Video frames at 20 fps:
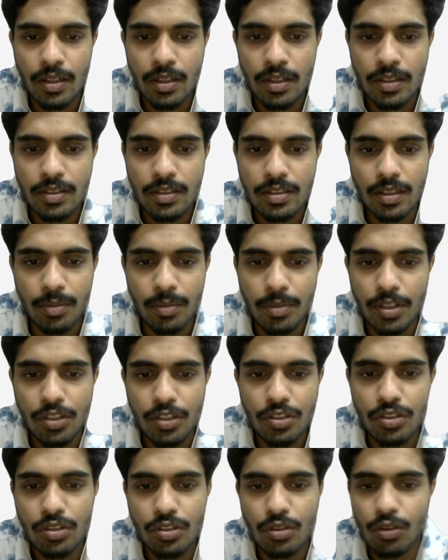
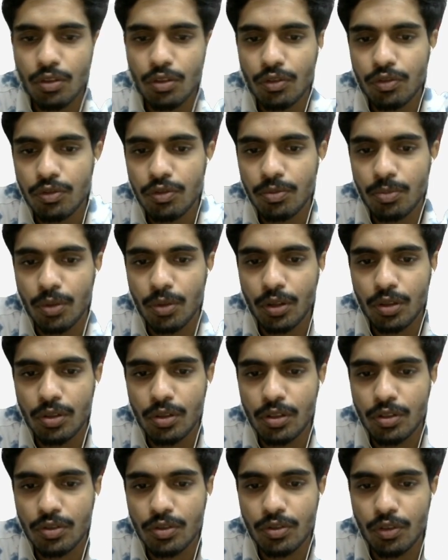summation of
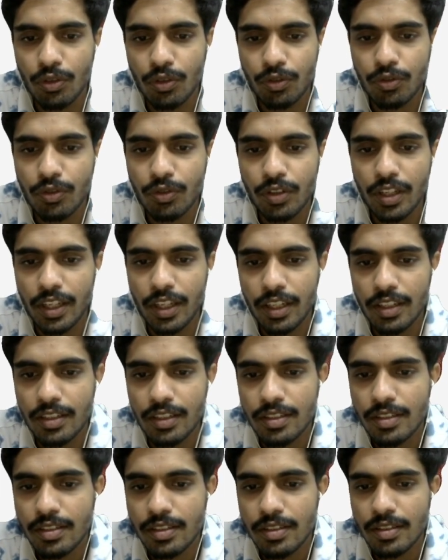modulus of
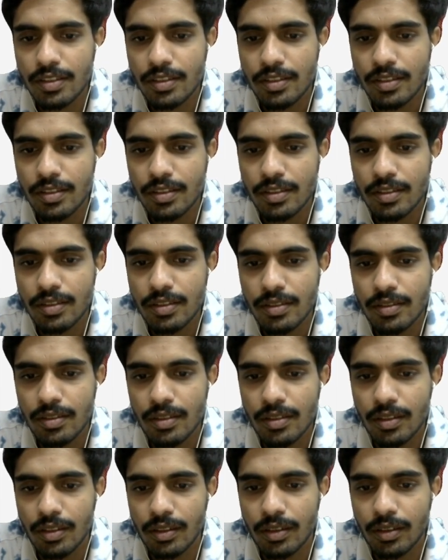X
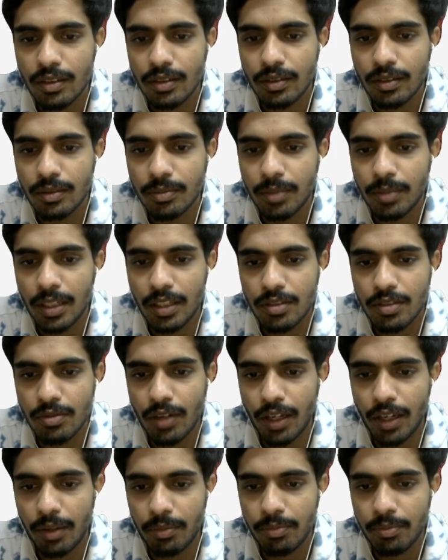minus
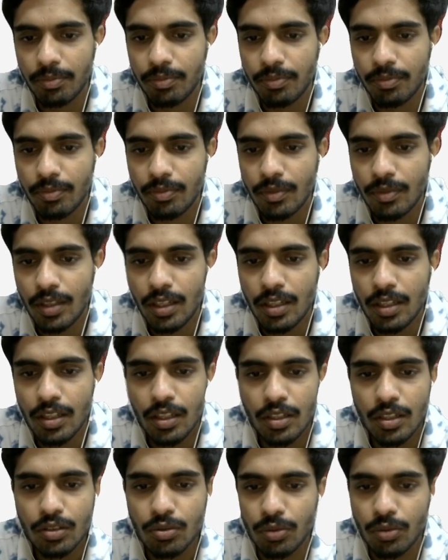Y.
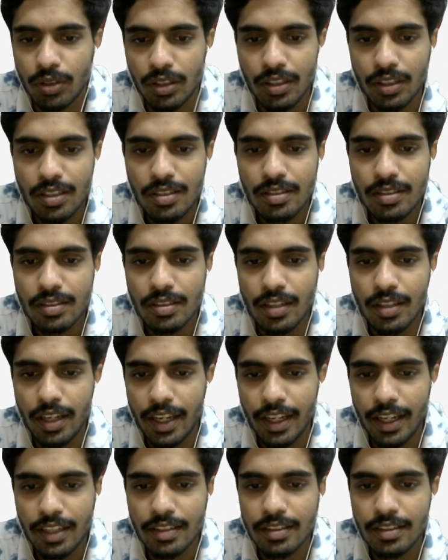So in this, the
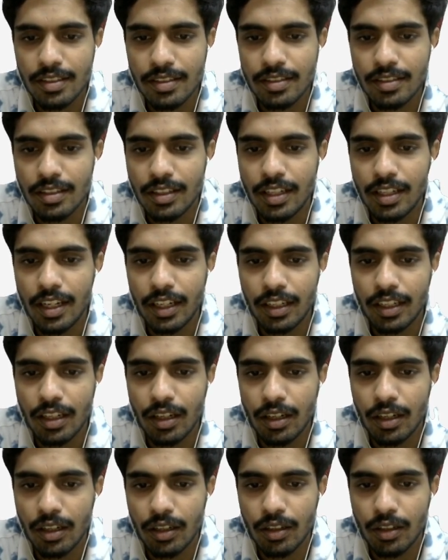X is the
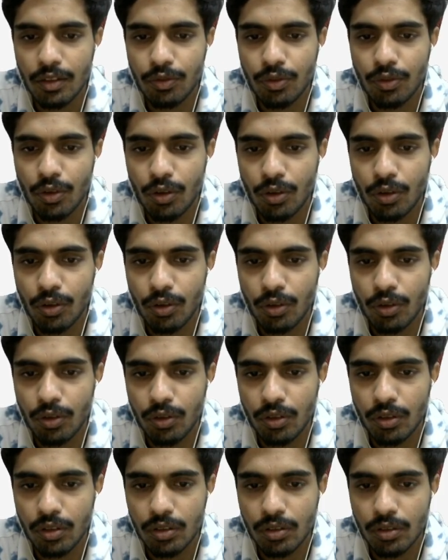data
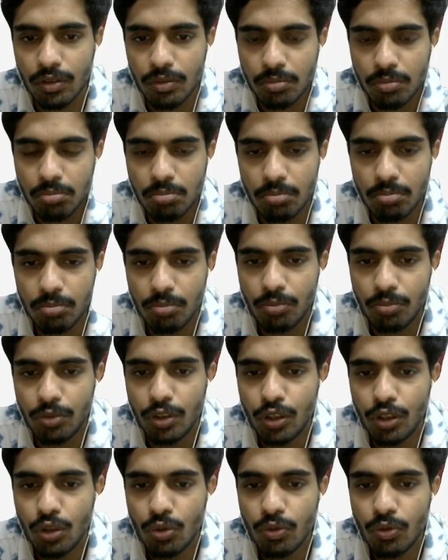for
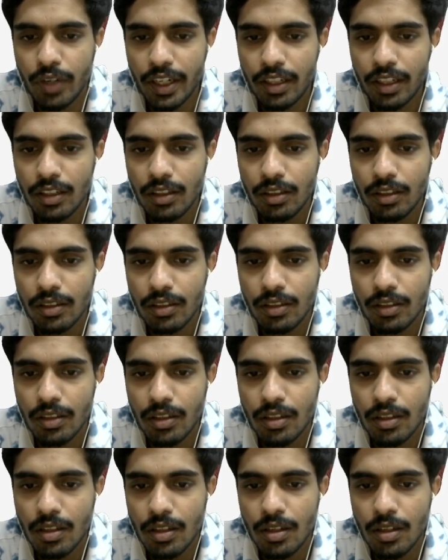new vector
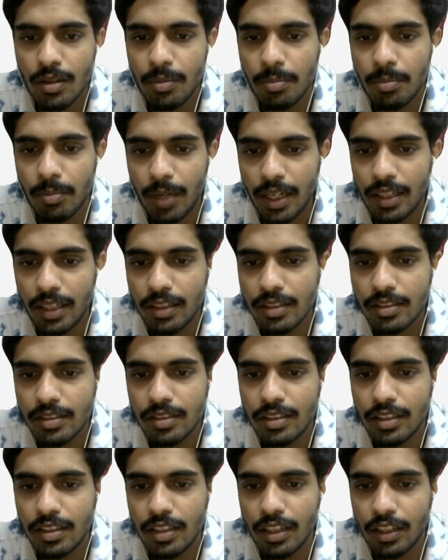minus
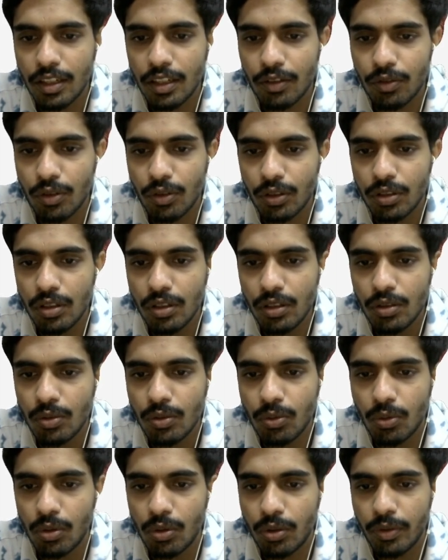the data for the
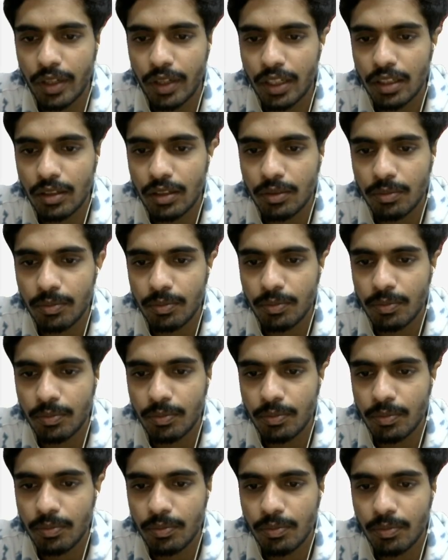old vector,
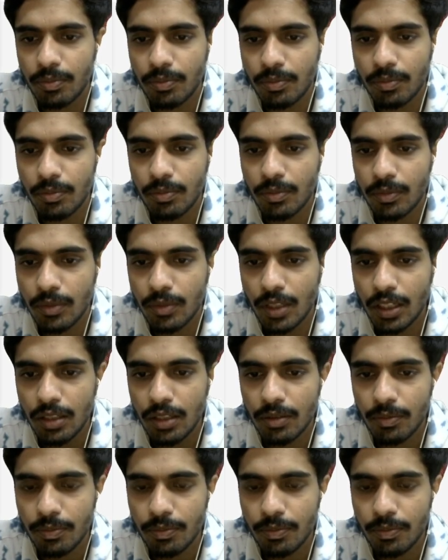right?